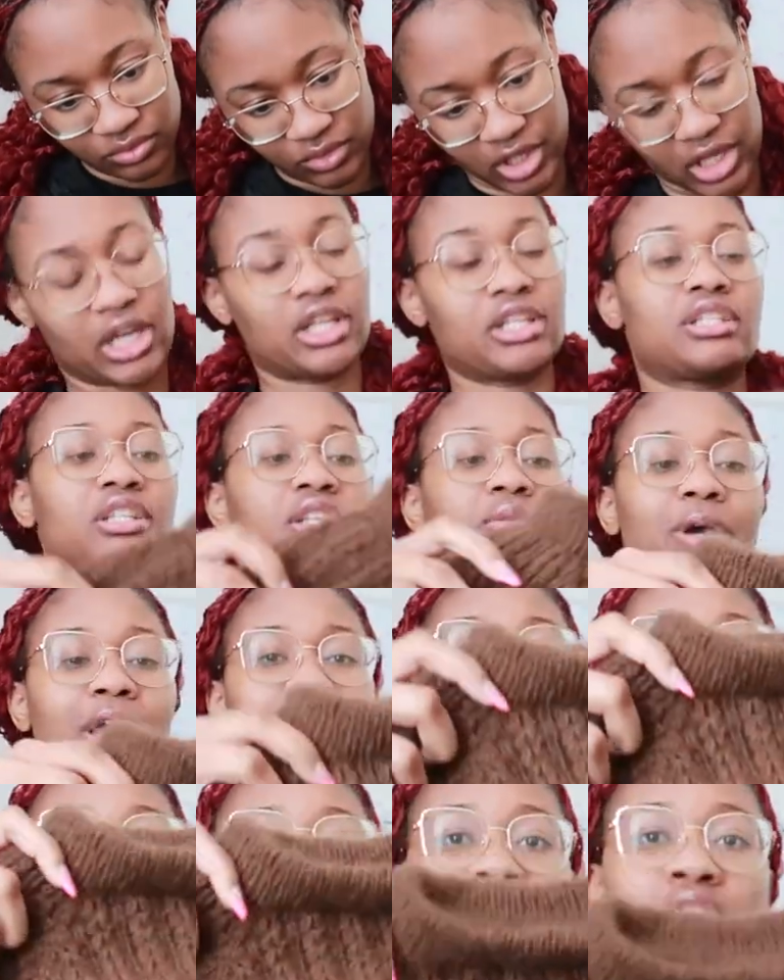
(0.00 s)
Yeah, it's in the
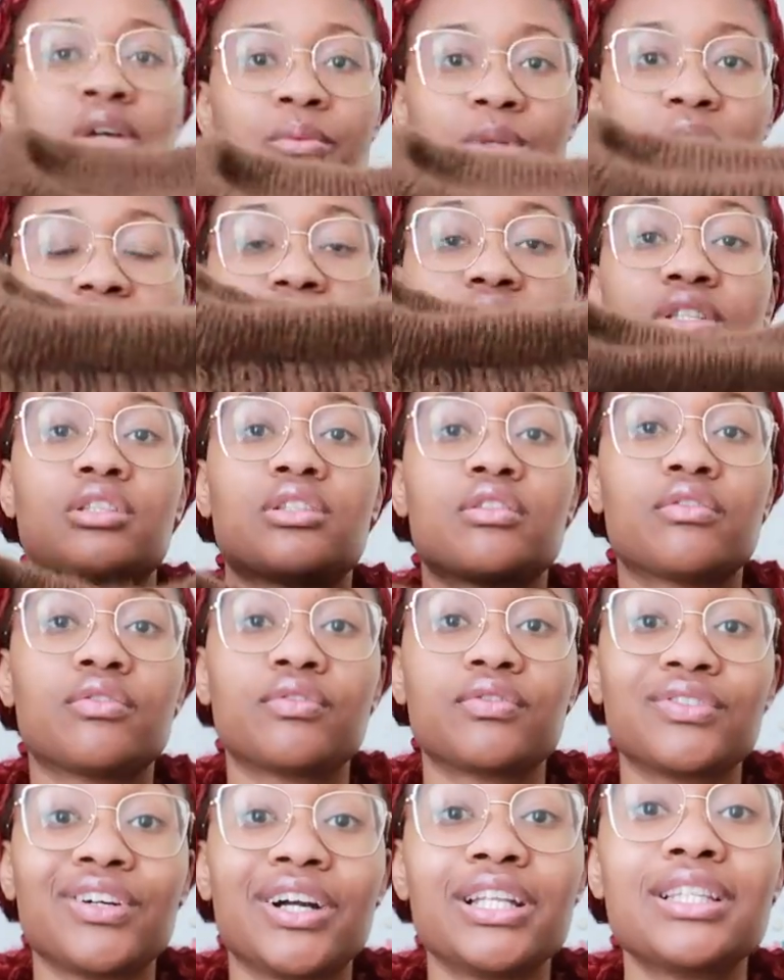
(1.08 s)
back. But this is the
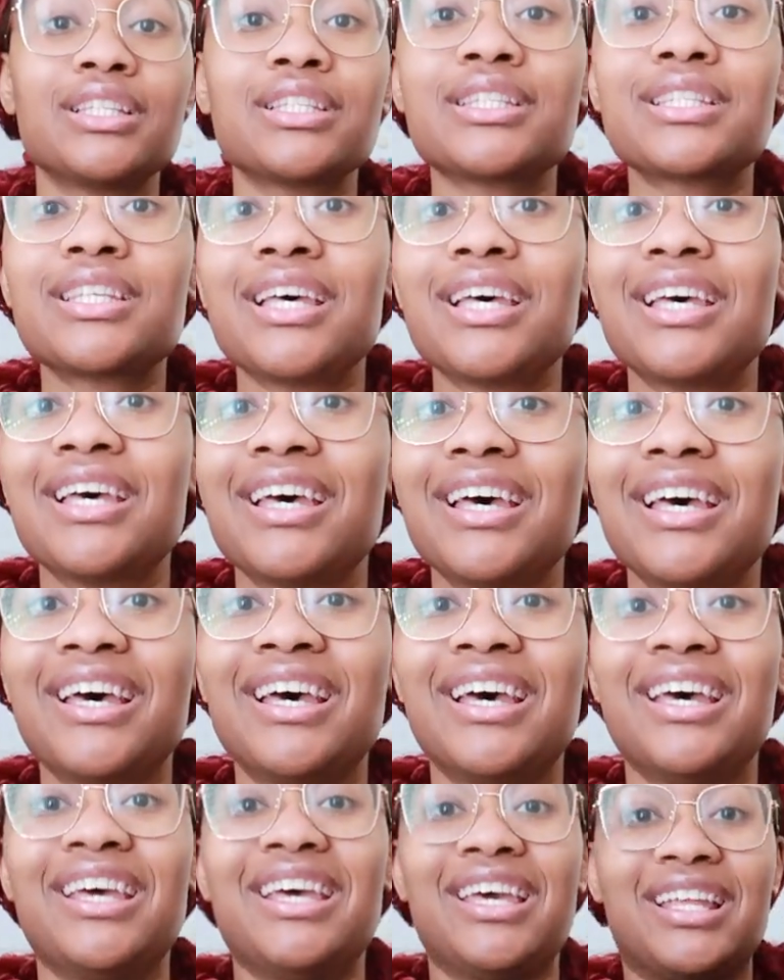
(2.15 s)
front.
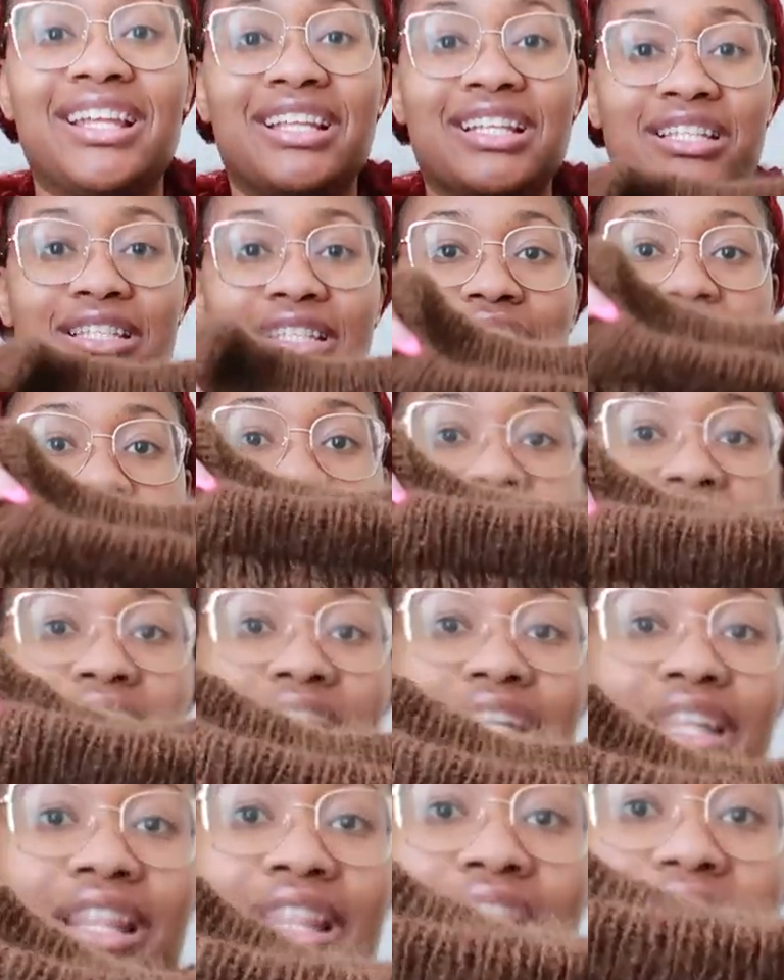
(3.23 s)
And this is
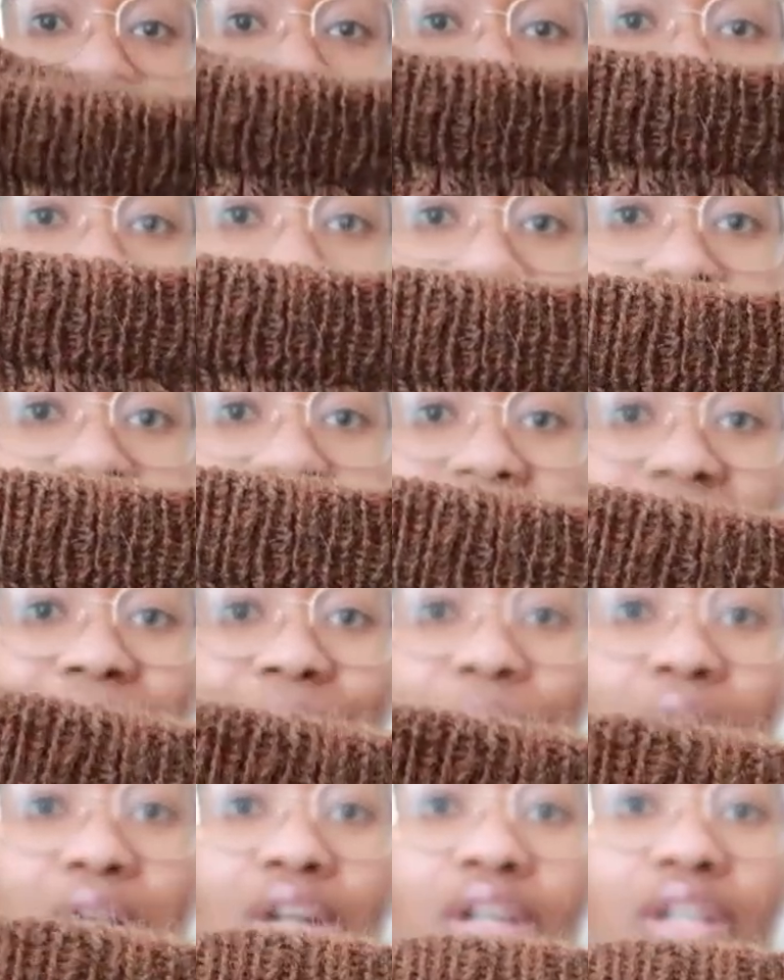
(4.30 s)
the collar
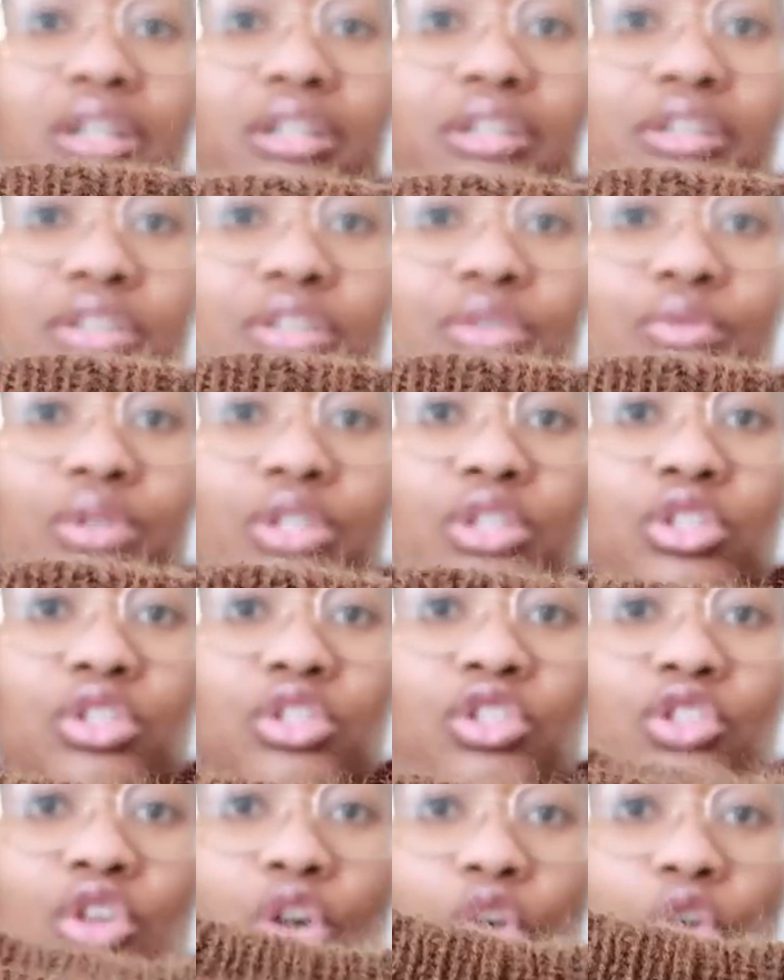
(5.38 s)
part. This was
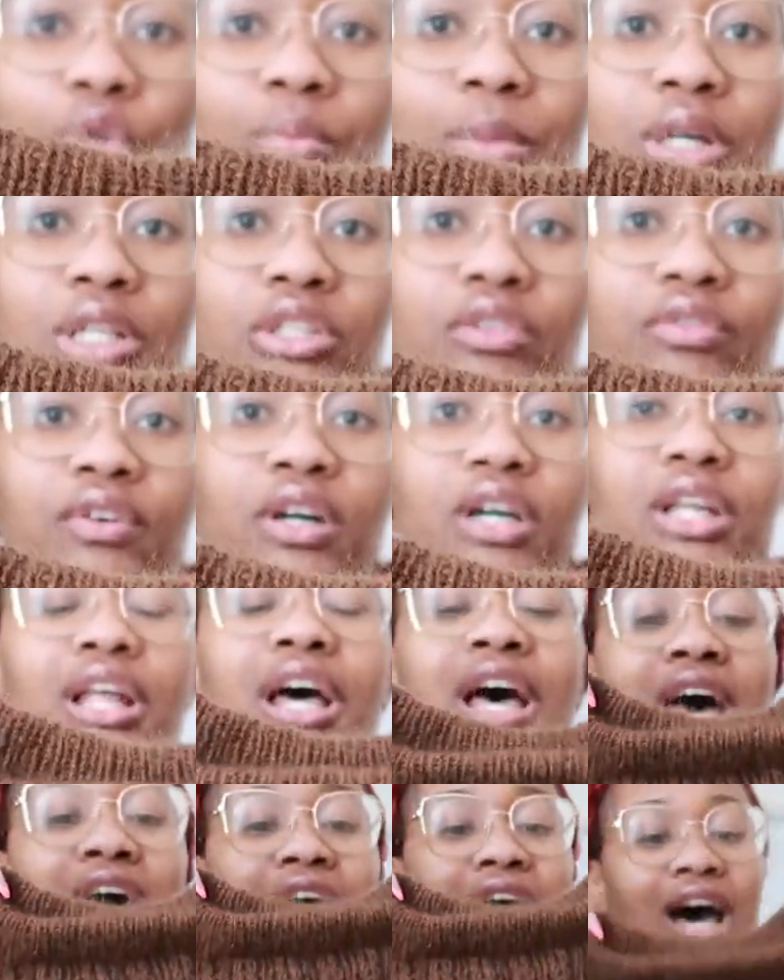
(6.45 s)
so much
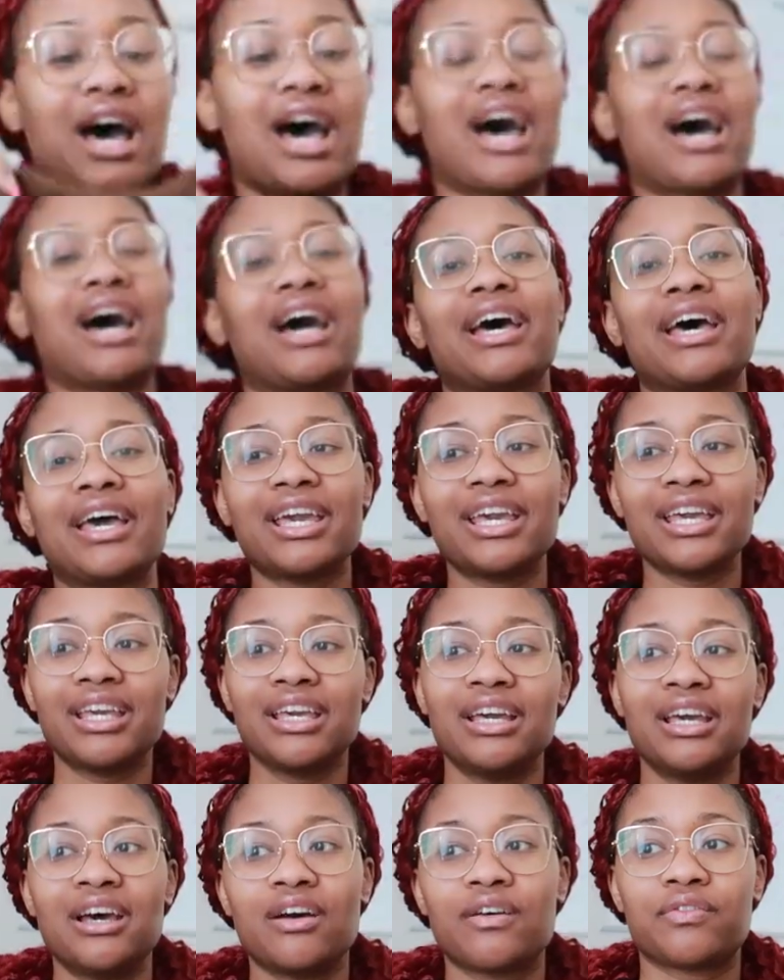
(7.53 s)
fun.
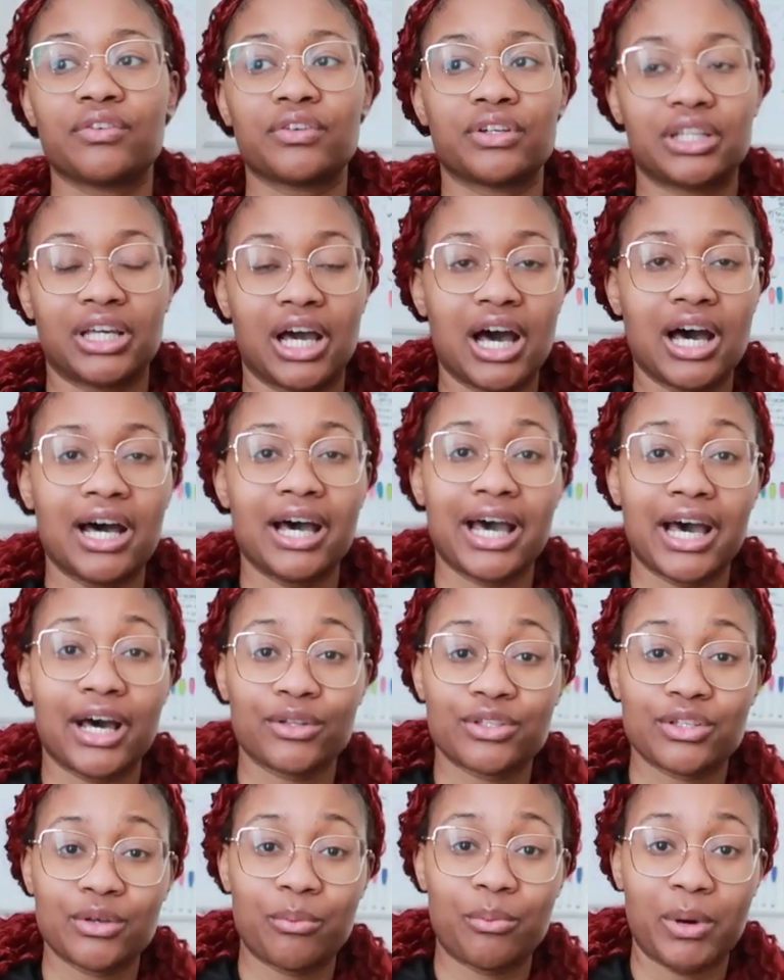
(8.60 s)
I forgot
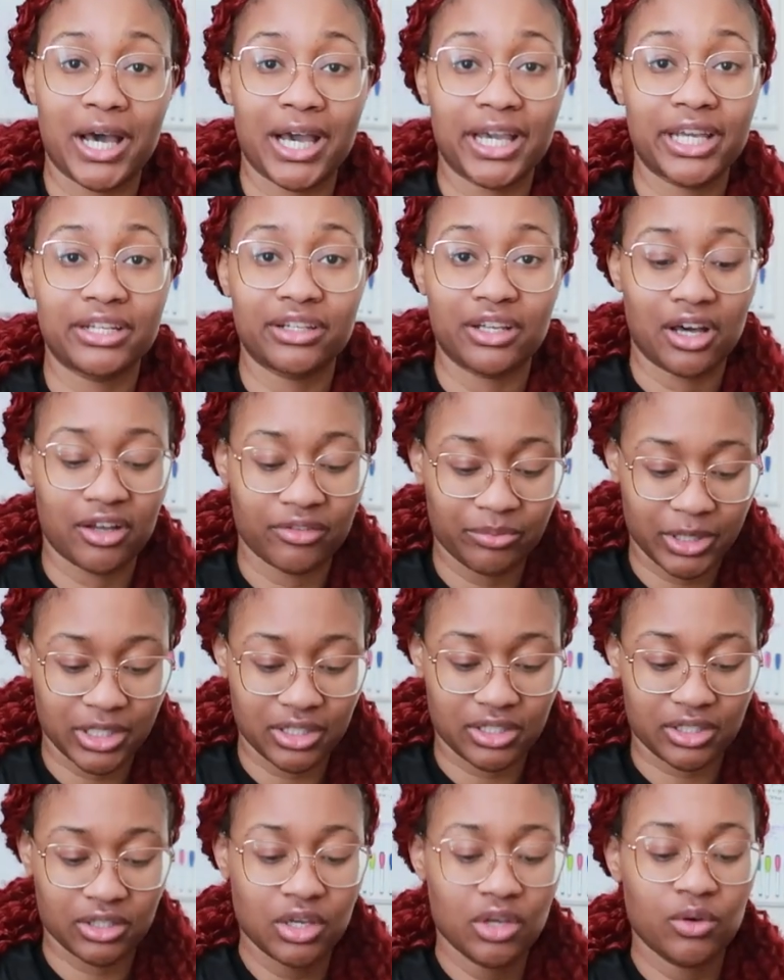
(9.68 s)
how to bind off
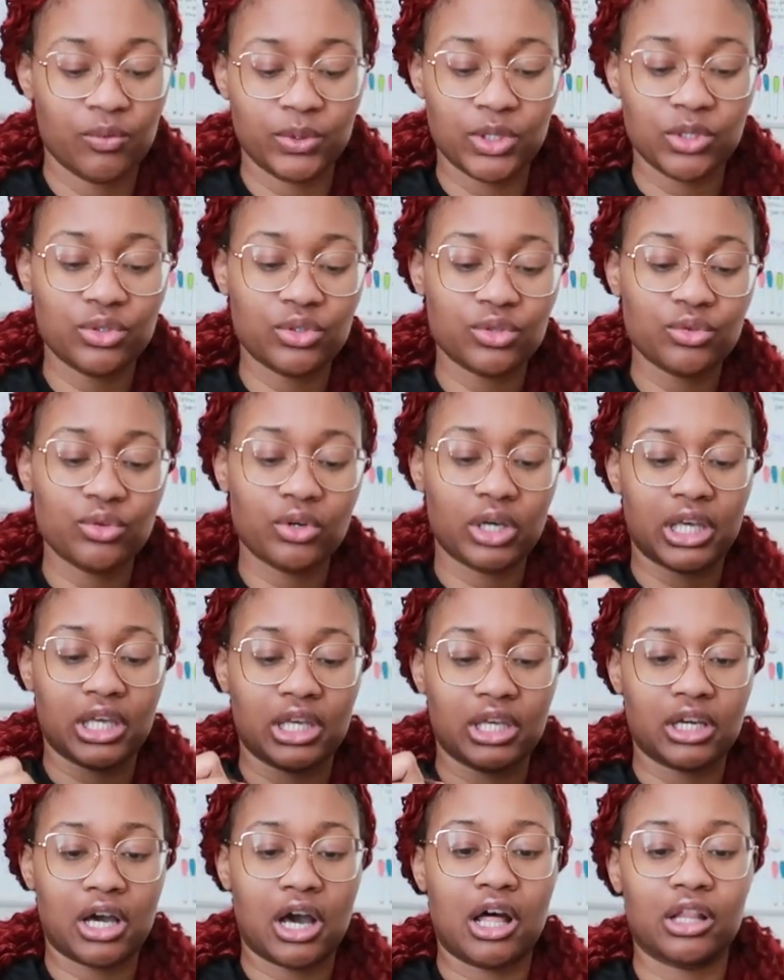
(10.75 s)
because when you do
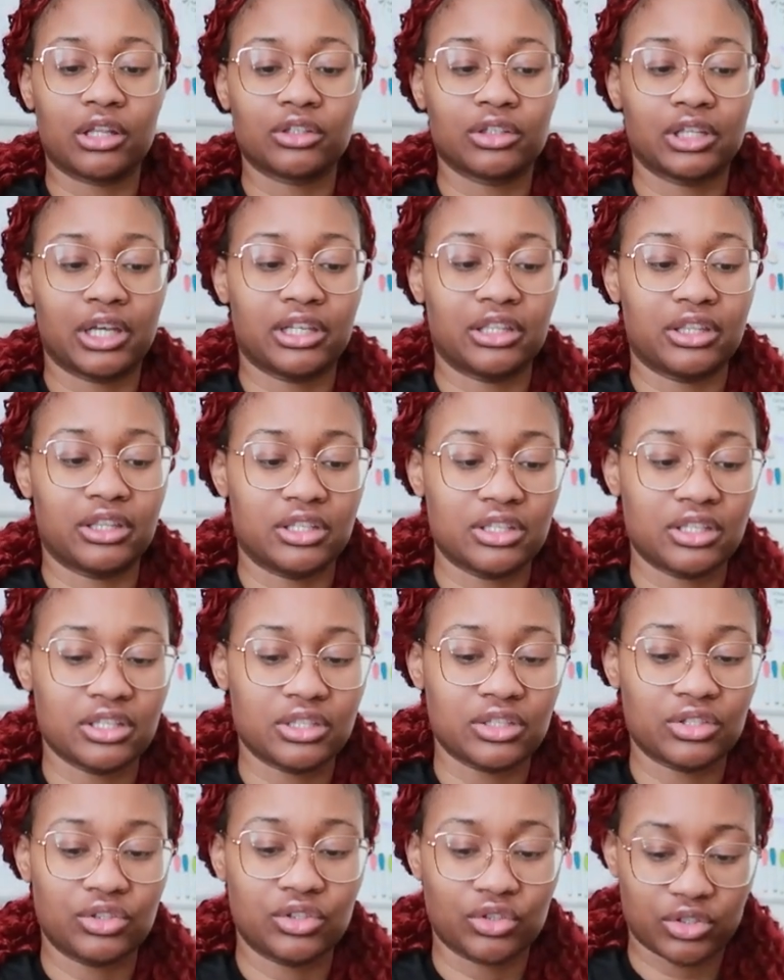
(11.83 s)
a collar like
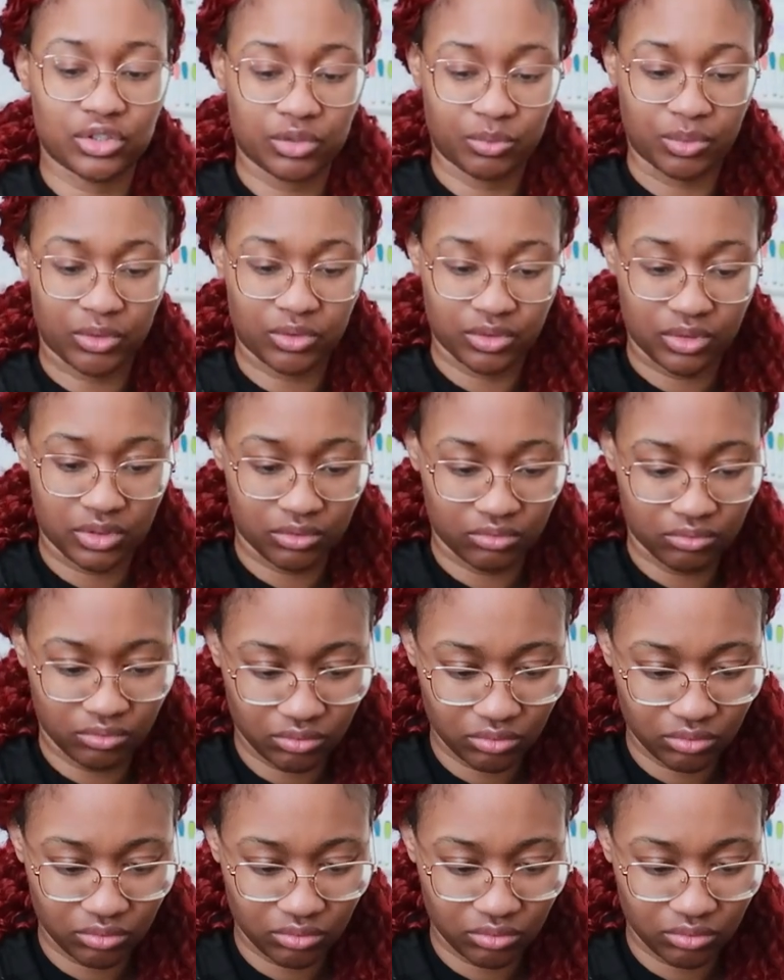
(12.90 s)
this, you're supposed to...